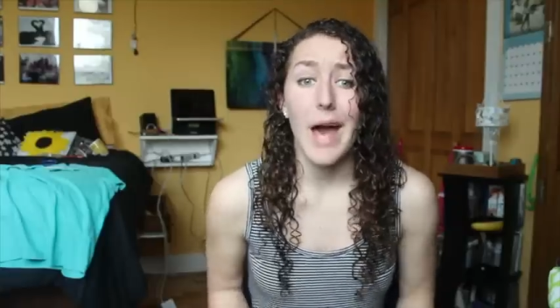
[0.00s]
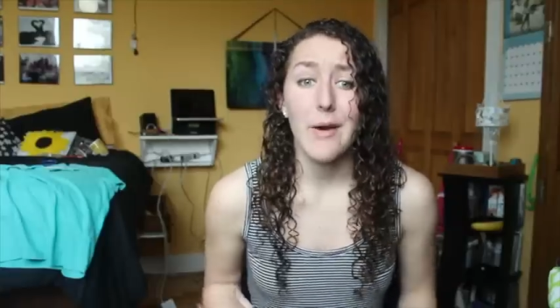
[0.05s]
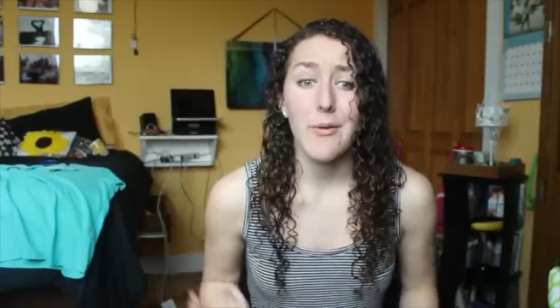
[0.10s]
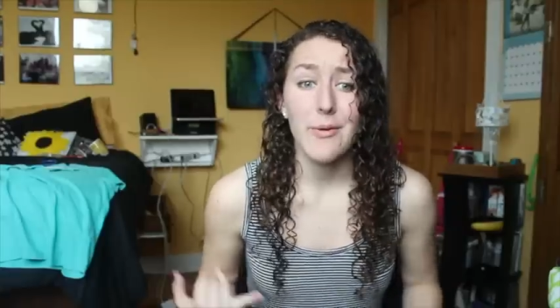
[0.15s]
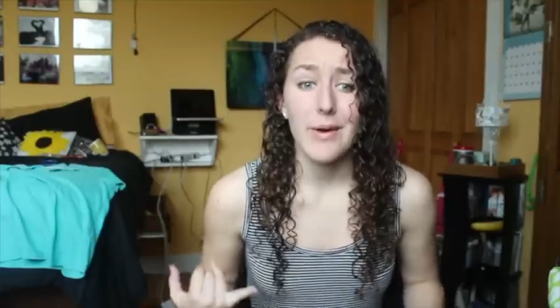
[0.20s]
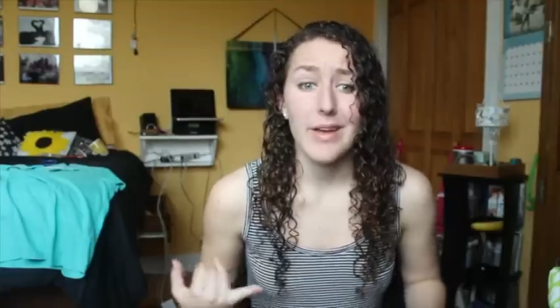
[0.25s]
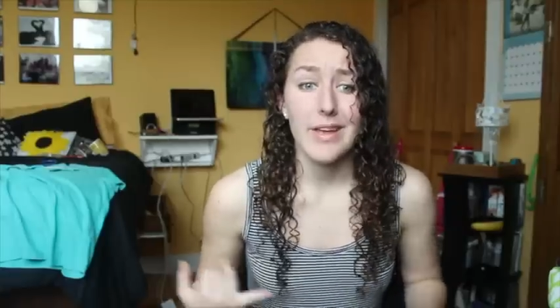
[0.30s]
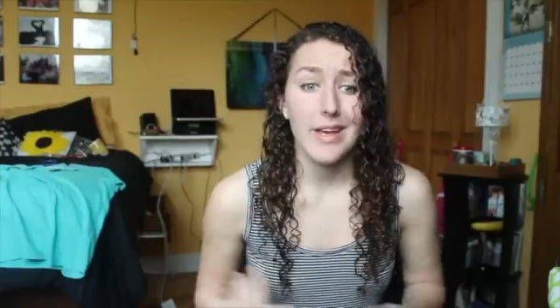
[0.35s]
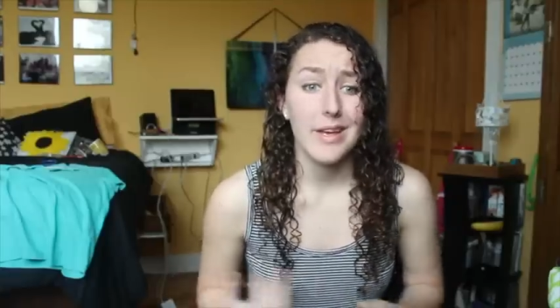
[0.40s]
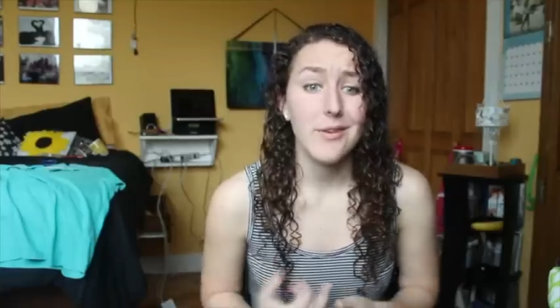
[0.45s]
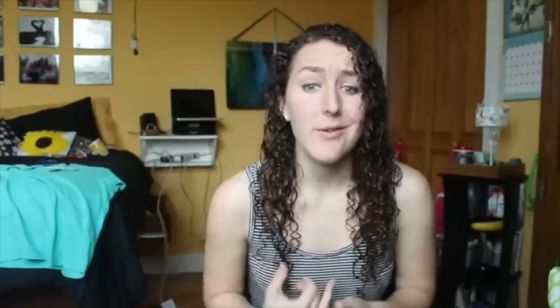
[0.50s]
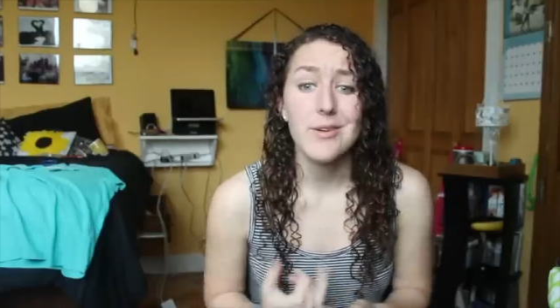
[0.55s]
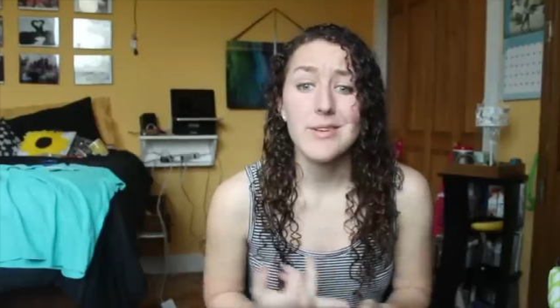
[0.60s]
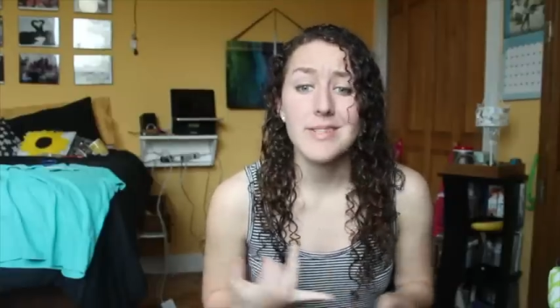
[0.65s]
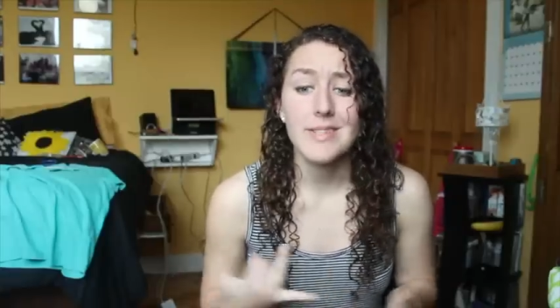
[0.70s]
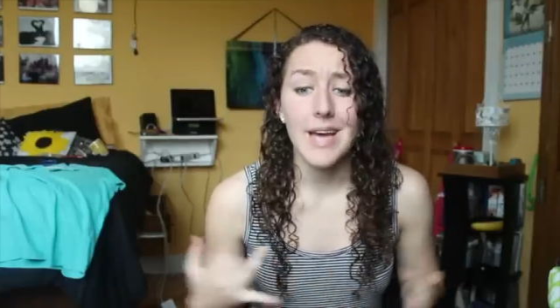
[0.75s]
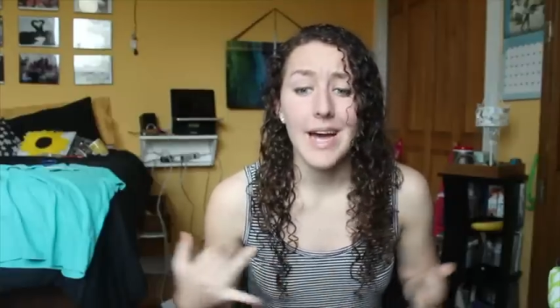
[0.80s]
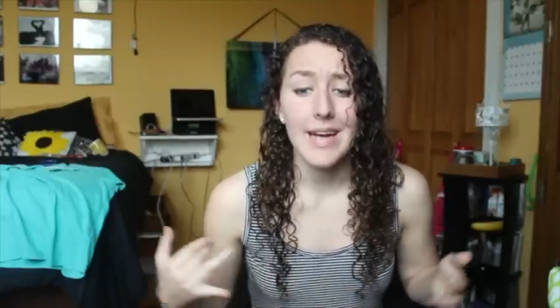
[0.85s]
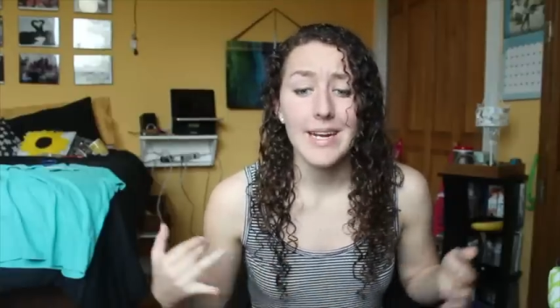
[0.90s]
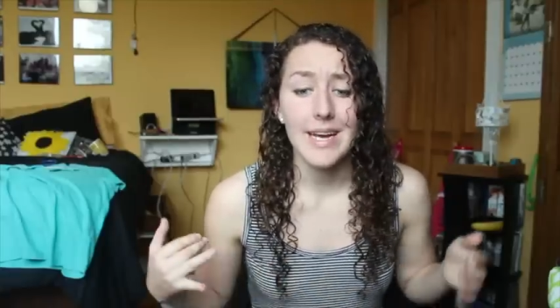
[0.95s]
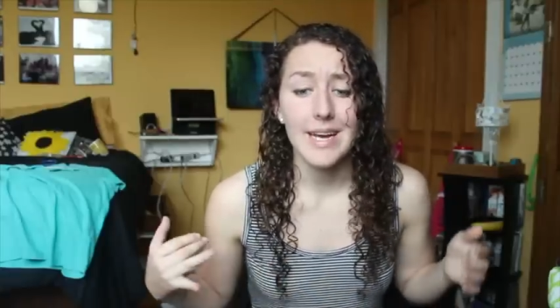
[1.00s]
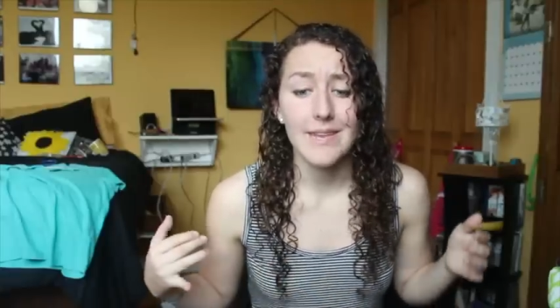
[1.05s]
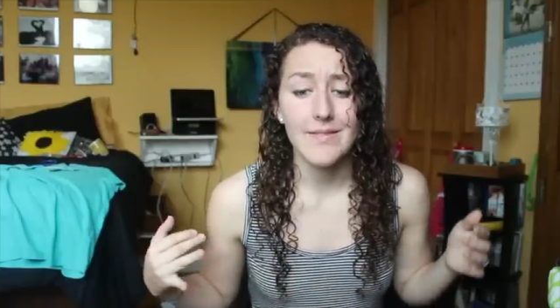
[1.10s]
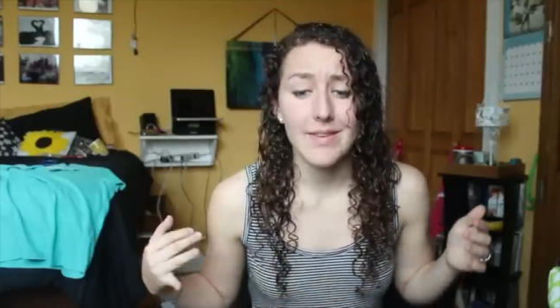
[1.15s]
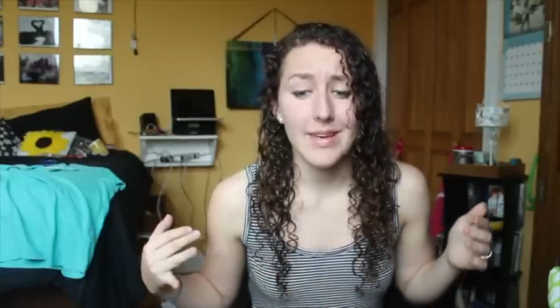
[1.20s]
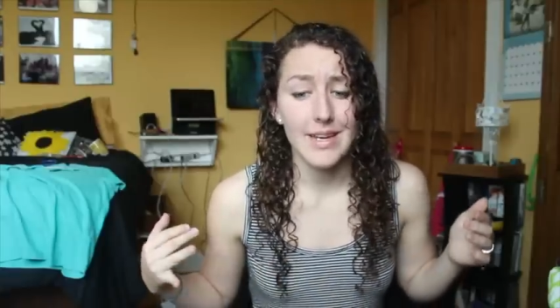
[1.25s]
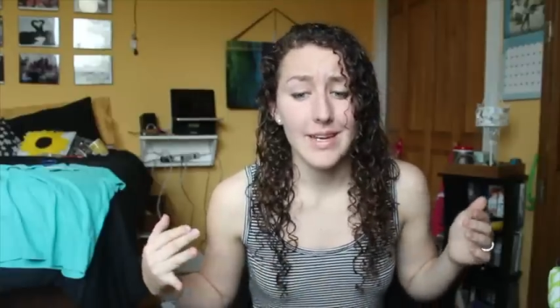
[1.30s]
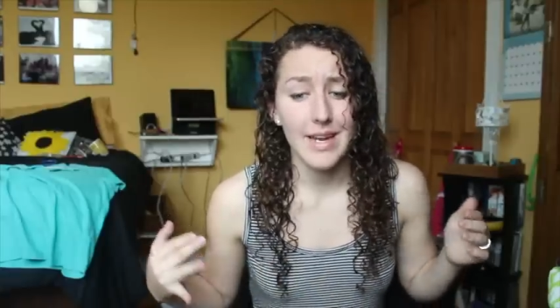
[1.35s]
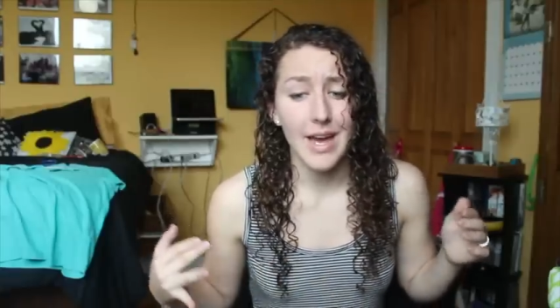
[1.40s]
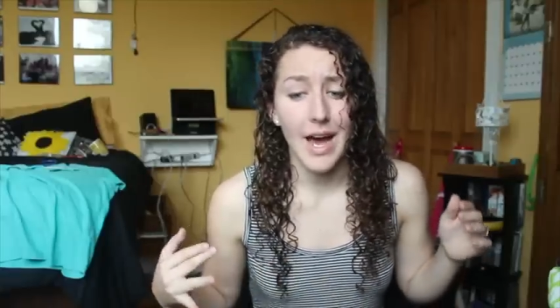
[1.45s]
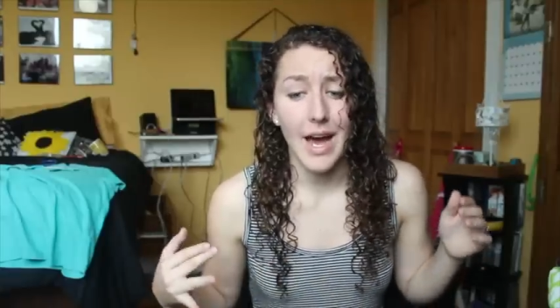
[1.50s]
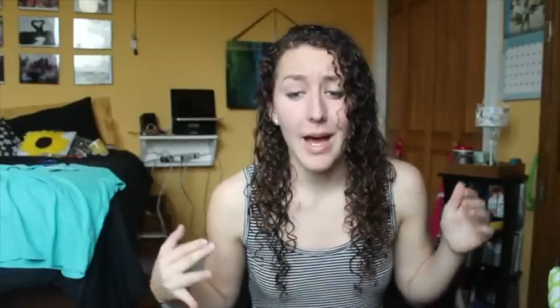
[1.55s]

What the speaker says: I went indoor skydiving,